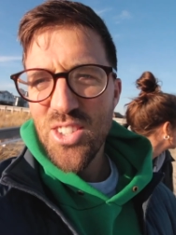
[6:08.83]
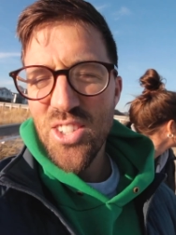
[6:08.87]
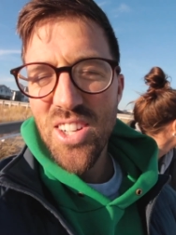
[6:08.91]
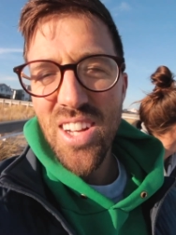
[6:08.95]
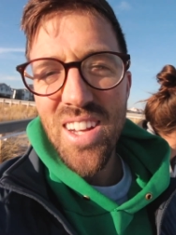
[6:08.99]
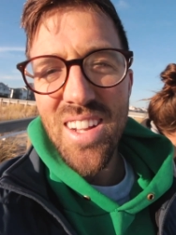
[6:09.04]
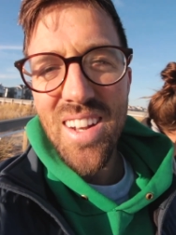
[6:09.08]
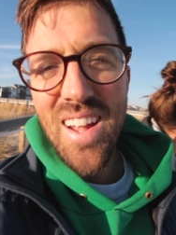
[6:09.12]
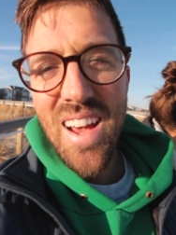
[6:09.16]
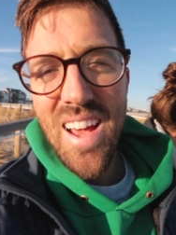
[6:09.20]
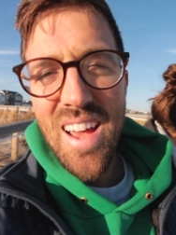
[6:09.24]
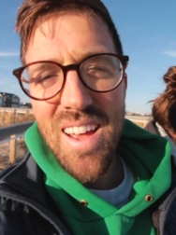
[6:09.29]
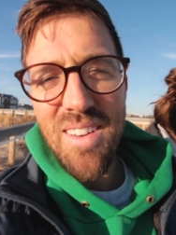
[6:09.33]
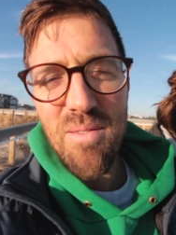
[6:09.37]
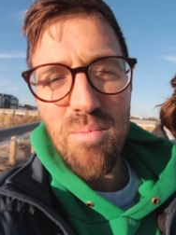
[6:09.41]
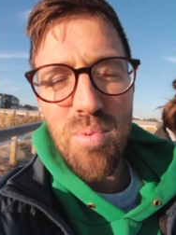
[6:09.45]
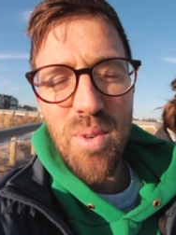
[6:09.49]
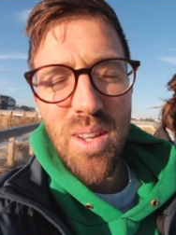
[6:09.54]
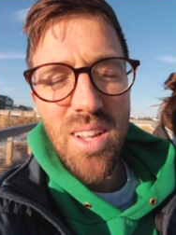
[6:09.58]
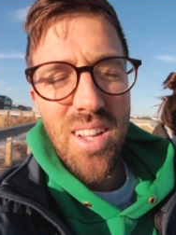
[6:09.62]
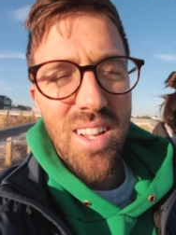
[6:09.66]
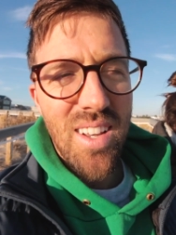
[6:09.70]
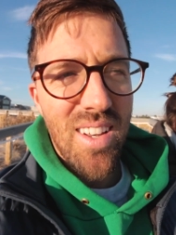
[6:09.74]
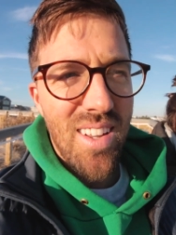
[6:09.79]
G and I have
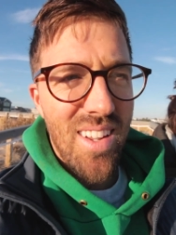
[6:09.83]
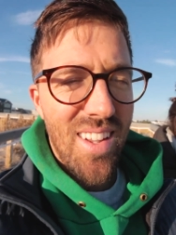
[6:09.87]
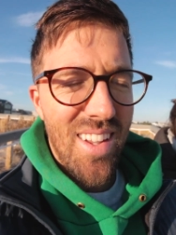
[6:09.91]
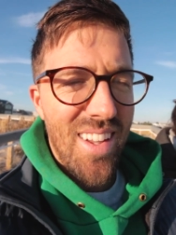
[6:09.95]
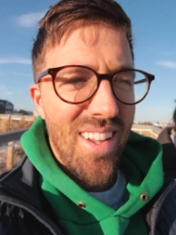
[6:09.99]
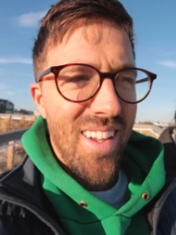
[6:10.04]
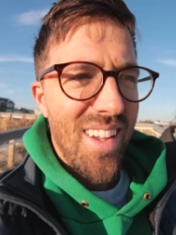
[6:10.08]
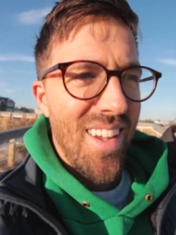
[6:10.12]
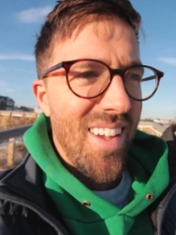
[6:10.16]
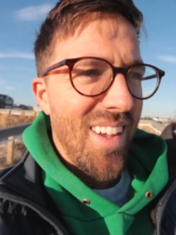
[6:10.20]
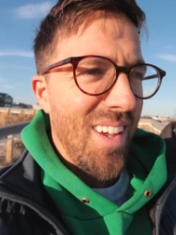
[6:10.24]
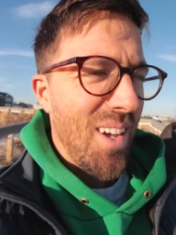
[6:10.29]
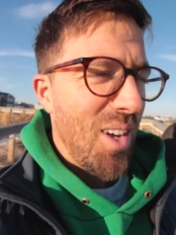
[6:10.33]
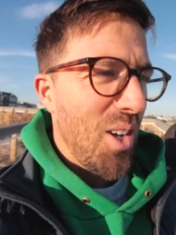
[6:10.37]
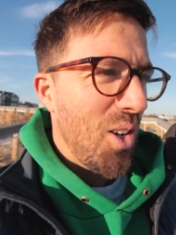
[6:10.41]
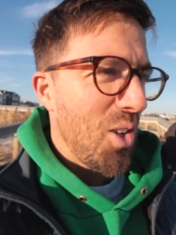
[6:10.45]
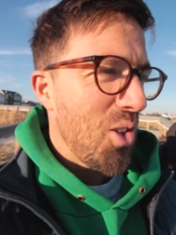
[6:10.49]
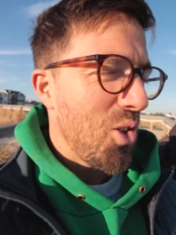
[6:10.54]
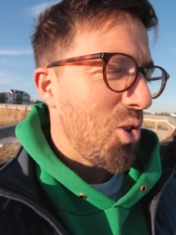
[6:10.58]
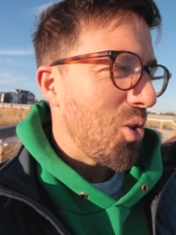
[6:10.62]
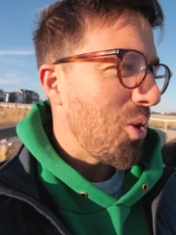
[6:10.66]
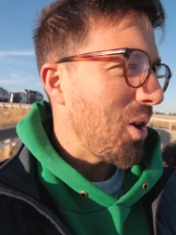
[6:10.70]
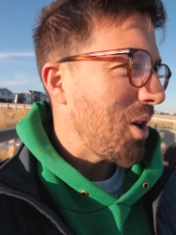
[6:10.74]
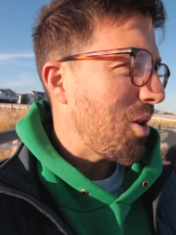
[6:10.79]
been
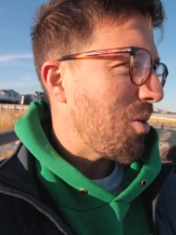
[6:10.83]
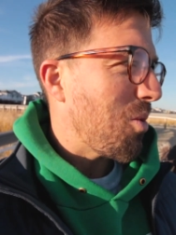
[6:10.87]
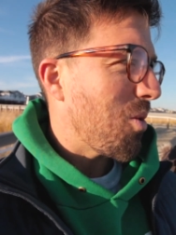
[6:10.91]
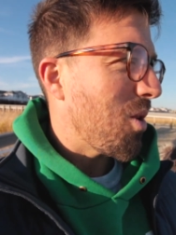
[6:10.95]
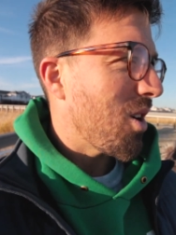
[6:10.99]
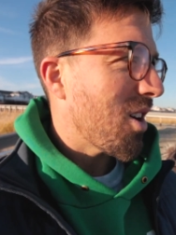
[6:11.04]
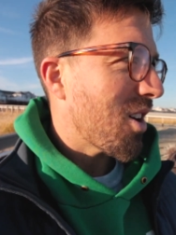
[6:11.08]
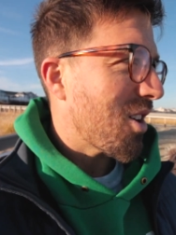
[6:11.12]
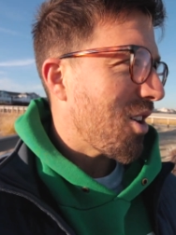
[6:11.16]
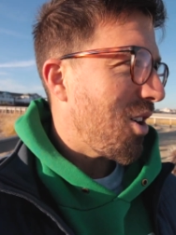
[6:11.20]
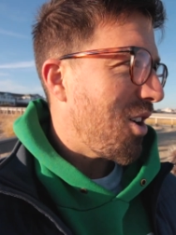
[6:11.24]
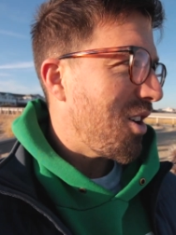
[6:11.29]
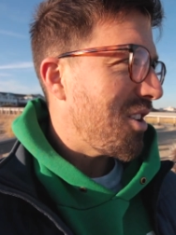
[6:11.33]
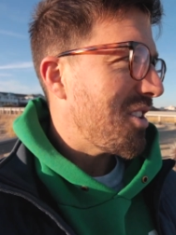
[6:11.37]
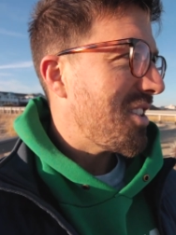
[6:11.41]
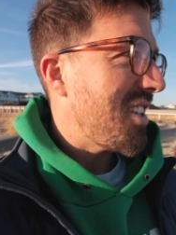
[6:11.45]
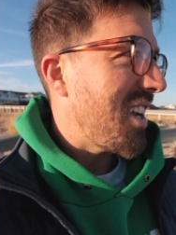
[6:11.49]
doing work all